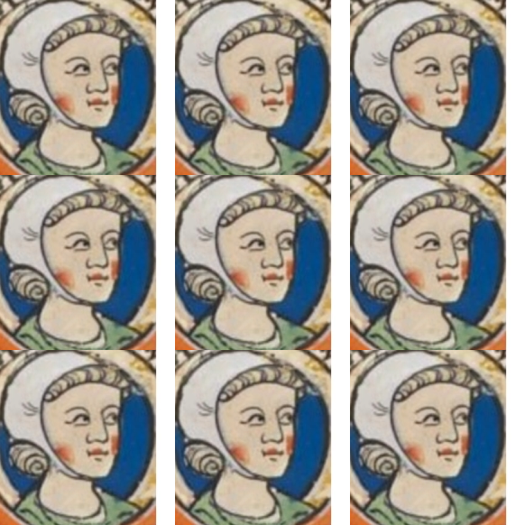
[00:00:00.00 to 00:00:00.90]

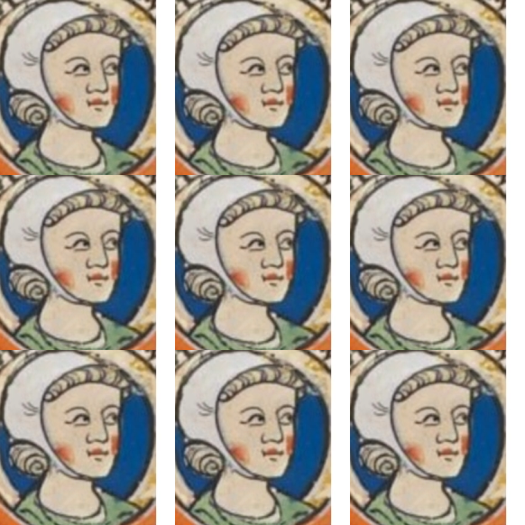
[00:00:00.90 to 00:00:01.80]

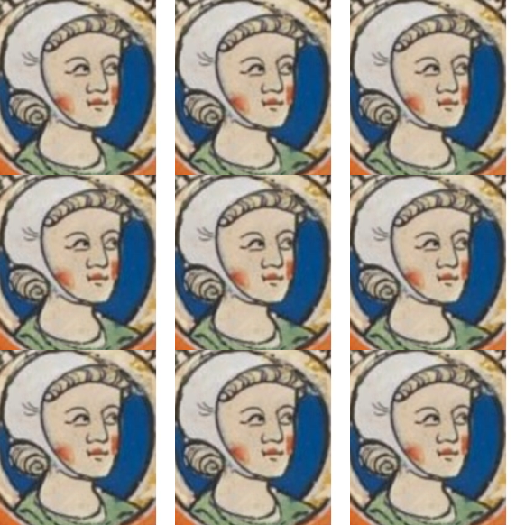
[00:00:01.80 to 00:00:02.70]

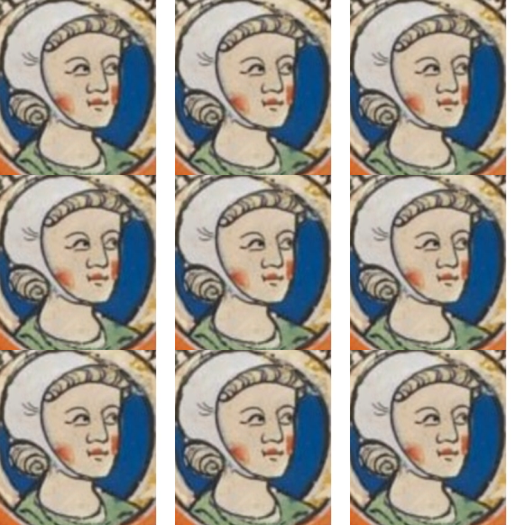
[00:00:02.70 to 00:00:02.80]
(no one is talking)